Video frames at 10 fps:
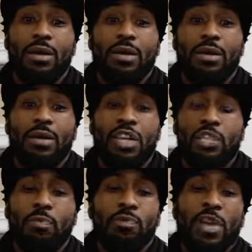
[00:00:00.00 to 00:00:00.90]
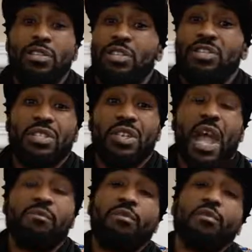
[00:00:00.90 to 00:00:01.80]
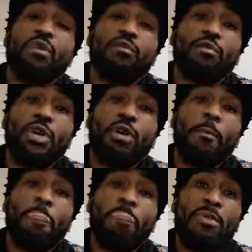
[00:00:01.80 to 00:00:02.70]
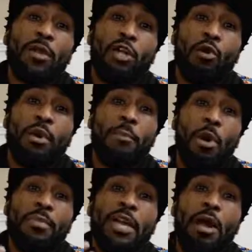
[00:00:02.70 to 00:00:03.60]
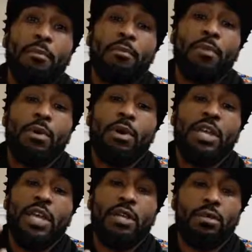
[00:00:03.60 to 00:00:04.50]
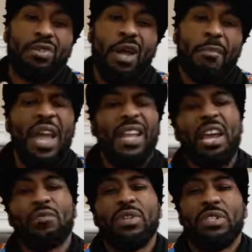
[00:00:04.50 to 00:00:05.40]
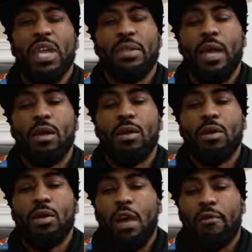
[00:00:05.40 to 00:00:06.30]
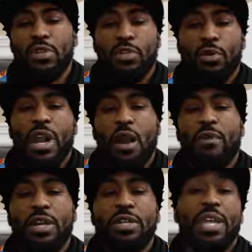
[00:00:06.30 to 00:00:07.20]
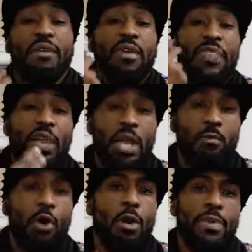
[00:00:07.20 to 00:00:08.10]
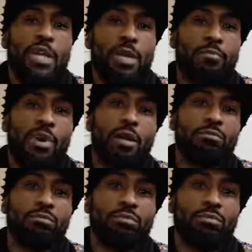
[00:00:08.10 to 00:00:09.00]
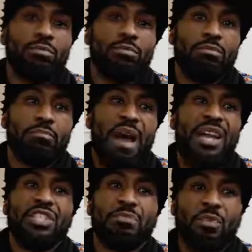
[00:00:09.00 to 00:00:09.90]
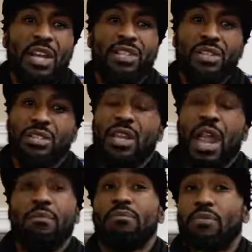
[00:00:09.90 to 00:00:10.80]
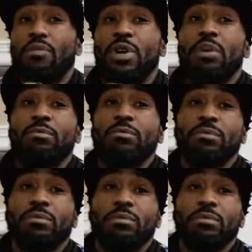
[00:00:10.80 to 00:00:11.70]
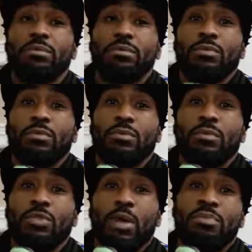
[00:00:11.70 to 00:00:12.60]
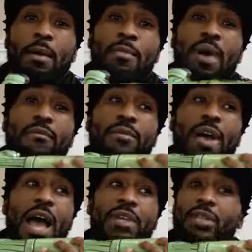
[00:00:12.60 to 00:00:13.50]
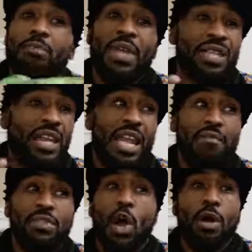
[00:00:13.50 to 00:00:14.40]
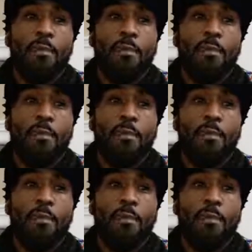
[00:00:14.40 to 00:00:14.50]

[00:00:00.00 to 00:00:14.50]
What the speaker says: inspiration is just life for real, in the current moment that I'm in. You know what I mean? I can't really say that every song that I write doesn't have a theme or a meaning, but my inspiration is life for real. Sometimes I have some things I can't even talk about